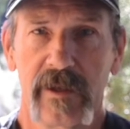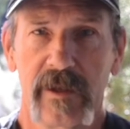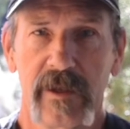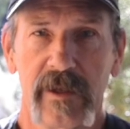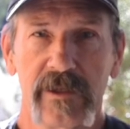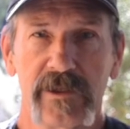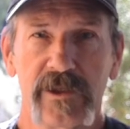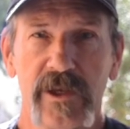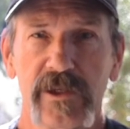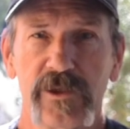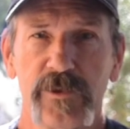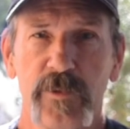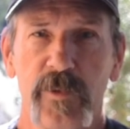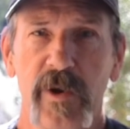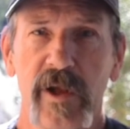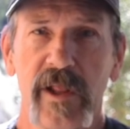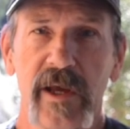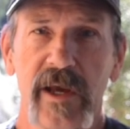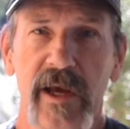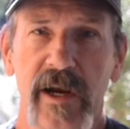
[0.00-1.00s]
Is this
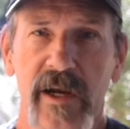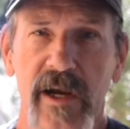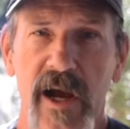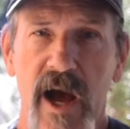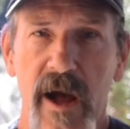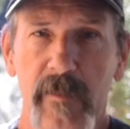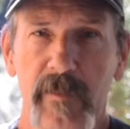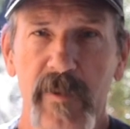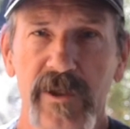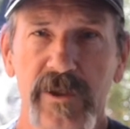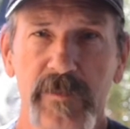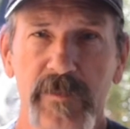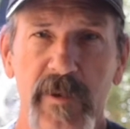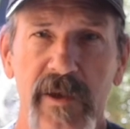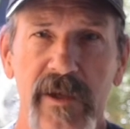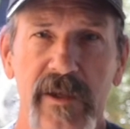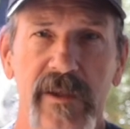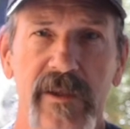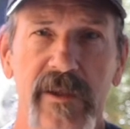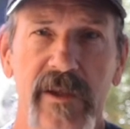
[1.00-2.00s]
really an
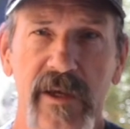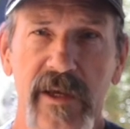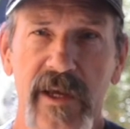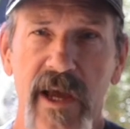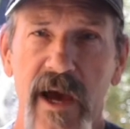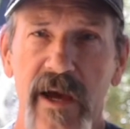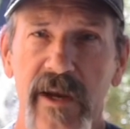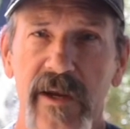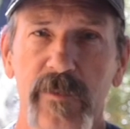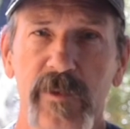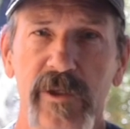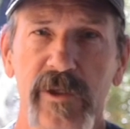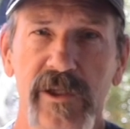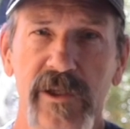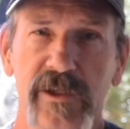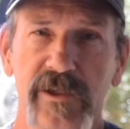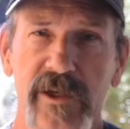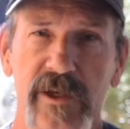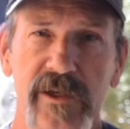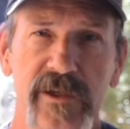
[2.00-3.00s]
accomplishment? The county was
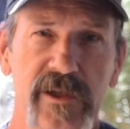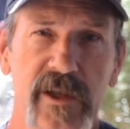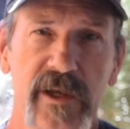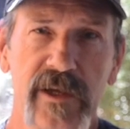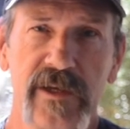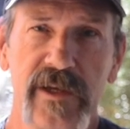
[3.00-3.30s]
essentially